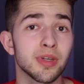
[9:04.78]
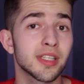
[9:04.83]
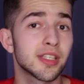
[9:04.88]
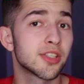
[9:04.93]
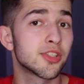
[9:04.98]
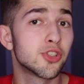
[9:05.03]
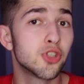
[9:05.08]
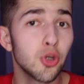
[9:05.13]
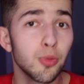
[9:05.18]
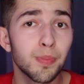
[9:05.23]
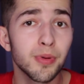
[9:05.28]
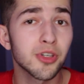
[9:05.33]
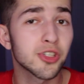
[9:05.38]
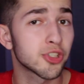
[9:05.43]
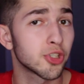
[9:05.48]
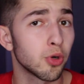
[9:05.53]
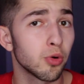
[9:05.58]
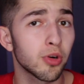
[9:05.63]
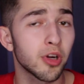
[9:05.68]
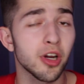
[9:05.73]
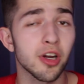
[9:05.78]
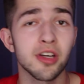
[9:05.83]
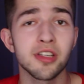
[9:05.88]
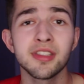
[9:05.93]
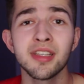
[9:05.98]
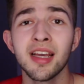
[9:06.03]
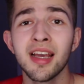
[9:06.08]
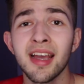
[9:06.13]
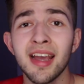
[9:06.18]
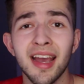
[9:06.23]
with super
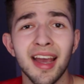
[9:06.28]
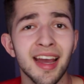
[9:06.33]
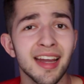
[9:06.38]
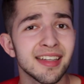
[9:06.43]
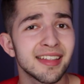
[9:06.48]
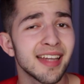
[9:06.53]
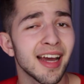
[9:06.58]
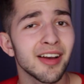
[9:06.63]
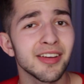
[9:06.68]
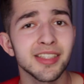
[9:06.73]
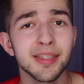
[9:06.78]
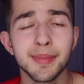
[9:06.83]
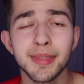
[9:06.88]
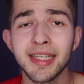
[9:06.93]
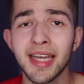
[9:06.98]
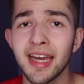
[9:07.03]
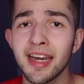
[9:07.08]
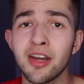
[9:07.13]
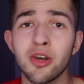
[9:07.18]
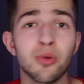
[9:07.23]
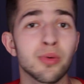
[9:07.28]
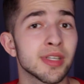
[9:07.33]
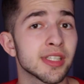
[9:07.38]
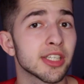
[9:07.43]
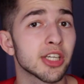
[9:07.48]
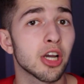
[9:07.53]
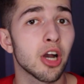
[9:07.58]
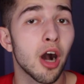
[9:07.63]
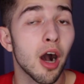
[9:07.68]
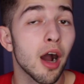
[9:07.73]
soakers and tells them to get into
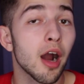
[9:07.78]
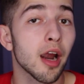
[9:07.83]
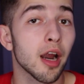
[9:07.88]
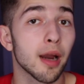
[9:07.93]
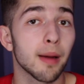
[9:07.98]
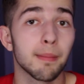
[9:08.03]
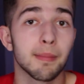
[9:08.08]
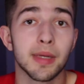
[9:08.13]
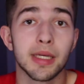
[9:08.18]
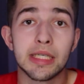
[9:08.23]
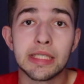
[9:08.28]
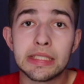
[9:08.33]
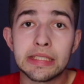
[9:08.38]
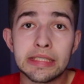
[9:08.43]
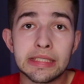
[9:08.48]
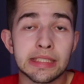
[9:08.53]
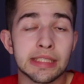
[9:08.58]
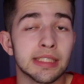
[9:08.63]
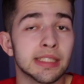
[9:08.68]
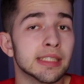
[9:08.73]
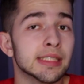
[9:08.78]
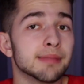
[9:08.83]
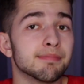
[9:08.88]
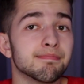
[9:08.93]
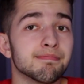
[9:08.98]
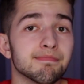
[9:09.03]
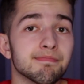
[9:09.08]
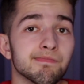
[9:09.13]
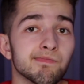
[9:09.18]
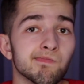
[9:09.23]
his car.
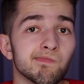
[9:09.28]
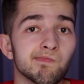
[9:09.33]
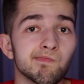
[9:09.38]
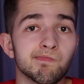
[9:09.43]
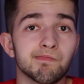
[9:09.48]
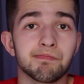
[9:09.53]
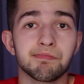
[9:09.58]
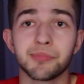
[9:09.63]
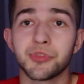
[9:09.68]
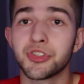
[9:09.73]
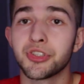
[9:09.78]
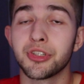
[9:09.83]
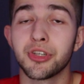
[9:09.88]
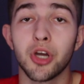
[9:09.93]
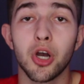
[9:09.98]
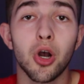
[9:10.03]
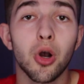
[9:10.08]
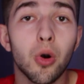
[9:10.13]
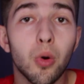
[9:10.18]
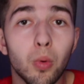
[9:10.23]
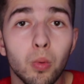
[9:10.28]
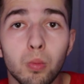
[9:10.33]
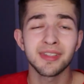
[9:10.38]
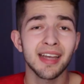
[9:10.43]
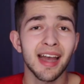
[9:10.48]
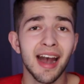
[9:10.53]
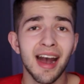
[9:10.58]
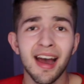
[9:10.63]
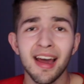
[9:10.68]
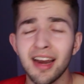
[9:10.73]
So, you know, when
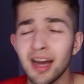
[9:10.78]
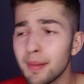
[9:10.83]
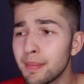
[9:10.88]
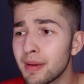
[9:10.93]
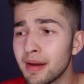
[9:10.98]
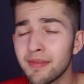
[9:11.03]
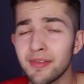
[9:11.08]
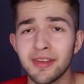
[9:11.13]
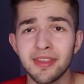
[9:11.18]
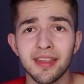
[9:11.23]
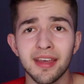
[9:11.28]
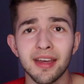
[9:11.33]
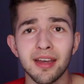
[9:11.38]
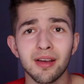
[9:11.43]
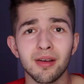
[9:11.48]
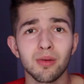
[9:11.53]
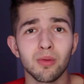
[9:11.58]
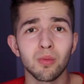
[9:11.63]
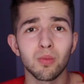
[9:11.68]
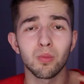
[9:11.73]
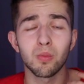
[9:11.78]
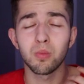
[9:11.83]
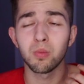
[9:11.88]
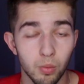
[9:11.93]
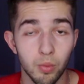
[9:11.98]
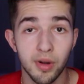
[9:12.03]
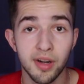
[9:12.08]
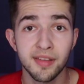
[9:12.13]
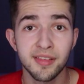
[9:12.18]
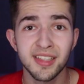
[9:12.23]
you add up everything,
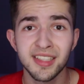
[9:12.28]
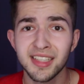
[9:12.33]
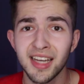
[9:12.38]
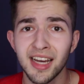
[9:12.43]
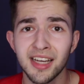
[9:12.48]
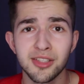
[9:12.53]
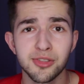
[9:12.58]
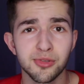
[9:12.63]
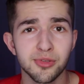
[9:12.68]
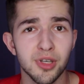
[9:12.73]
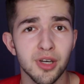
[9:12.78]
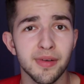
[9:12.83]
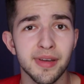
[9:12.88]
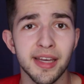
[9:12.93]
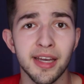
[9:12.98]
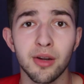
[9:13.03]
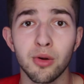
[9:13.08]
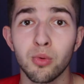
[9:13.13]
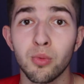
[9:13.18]
what if this guy is really a